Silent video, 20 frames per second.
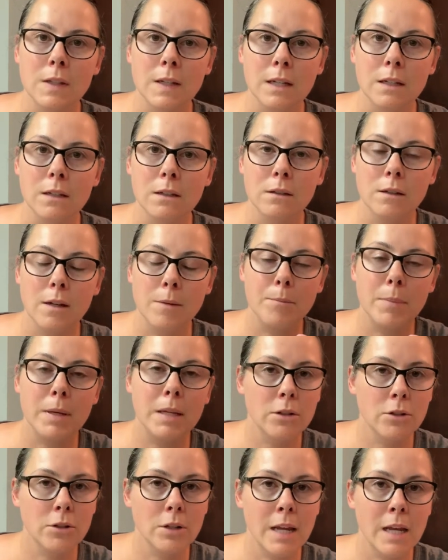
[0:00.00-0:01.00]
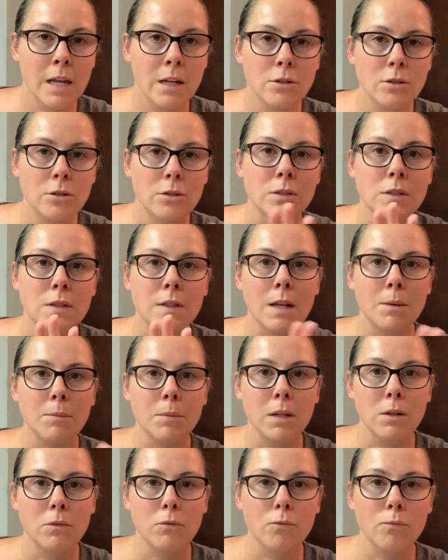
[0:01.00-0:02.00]
like pillar candles that I'm
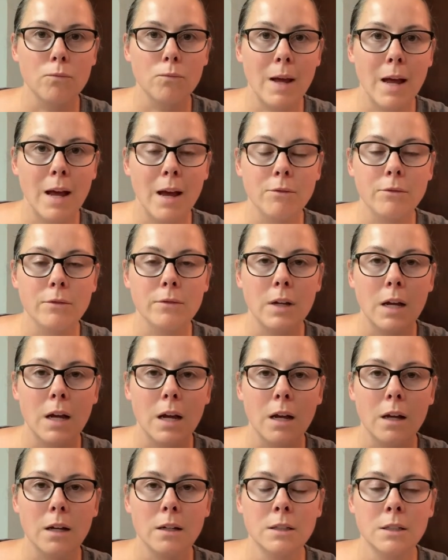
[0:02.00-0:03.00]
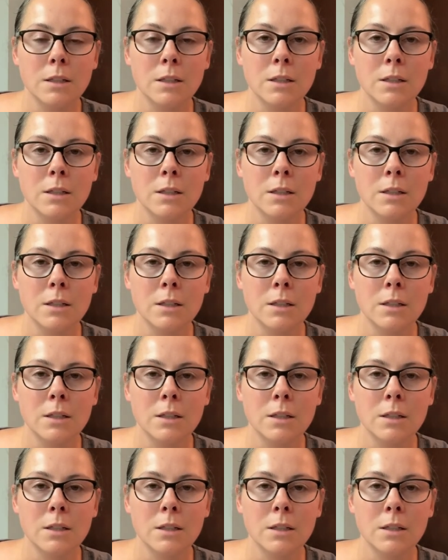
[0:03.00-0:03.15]
gonna have uh,